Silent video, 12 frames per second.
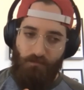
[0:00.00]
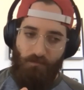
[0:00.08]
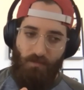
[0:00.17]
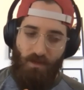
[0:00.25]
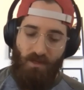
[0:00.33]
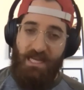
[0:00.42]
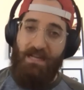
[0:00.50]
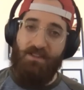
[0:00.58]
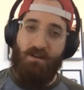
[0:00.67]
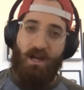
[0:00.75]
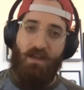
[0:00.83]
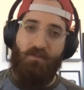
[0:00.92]
take out their
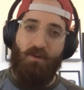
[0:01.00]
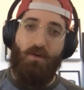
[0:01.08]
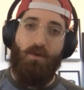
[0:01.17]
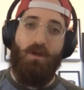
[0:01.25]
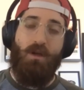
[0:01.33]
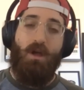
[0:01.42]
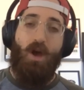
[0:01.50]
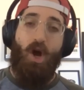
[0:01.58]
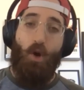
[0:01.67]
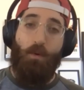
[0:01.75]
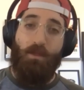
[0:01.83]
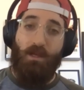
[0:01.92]
iPhone,
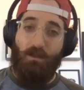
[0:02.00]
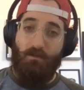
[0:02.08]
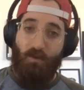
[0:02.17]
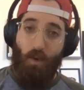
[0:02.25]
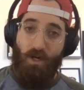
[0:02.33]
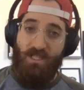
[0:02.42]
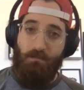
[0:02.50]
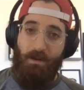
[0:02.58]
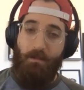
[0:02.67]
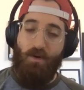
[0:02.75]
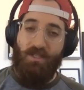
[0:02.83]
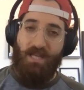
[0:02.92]
open like the voice
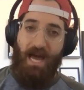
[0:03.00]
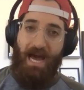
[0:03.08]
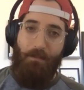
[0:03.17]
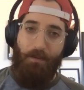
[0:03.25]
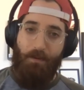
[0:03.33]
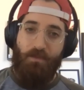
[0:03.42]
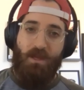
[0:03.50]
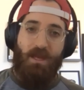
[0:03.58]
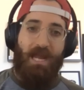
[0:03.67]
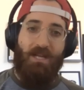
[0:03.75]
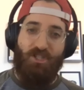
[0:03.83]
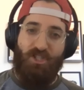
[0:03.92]
memos app,
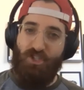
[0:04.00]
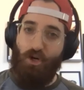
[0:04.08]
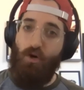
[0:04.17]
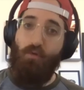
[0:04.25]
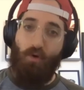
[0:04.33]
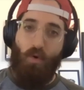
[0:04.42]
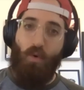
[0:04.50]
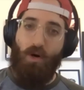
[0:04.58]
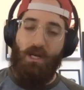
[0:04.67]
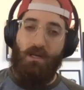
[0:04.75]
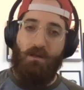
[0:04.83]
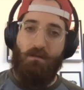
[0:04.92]
and just start
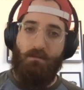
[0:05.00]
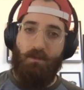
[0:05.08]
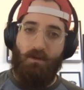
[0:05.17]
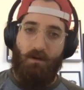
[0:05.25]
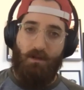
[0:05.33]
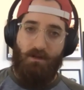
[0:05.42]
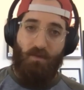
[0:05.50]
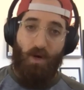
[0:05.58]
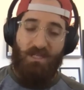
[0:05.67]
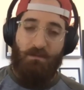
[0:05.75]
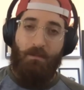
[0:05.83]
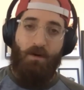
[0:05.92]
recording the
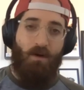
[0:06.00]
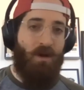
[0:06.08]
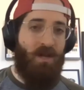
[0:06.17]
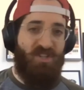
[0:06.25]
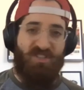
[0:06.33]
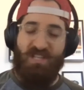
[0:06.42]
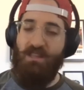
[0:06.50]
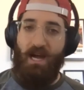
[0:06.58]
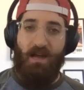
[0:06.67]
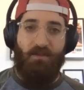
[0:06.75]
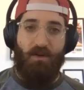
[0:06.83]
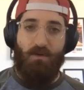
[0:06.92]
voice memo, and just set the
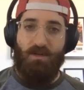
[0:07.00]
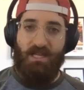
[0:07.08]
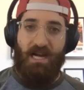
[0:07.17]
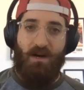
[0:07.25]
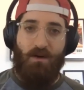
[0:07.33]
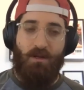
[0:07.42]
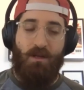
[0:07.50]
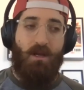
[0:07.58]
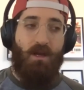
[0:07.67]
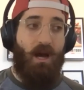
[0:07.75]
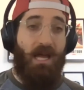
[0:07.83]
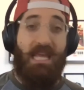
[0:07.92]
iPhone down.
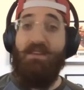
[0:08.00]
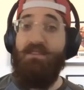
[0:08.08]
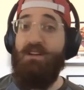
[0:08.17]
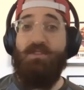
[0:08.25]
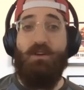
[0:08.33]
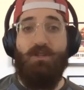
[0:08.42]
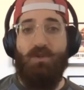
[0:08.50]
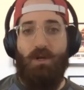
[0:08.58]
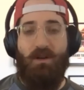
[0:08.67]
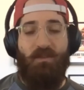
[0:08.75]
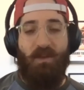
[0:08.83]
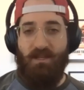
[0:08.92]
Even if they're
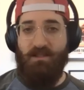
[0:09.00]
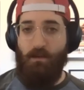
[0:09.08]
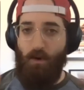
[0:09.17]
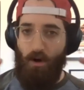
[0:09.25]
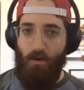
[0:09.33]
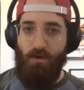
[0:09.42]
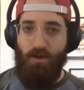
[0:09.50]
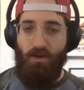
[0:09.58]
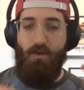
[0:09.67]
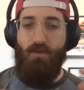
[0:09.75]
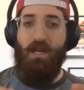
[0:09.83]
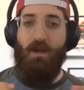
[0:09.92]
doing a FaceTime call with
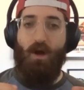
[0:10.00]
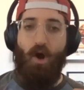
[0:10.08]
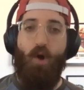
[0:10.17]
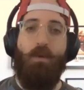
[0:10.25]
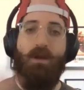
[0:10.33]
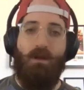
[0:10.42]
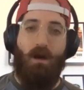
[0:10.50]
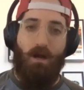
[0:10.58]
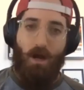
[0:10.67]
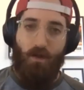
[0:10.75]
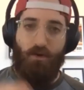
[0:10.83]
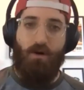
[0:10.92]
you, they could open
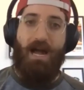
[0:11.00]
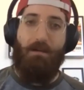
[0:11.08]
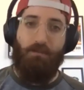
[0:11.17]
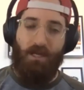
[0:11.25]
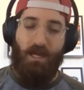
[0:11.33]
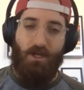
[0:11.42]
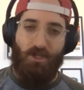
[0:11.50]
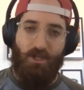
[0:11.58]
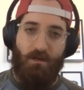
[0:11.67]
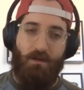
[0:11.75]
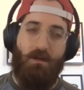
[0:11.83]
another application,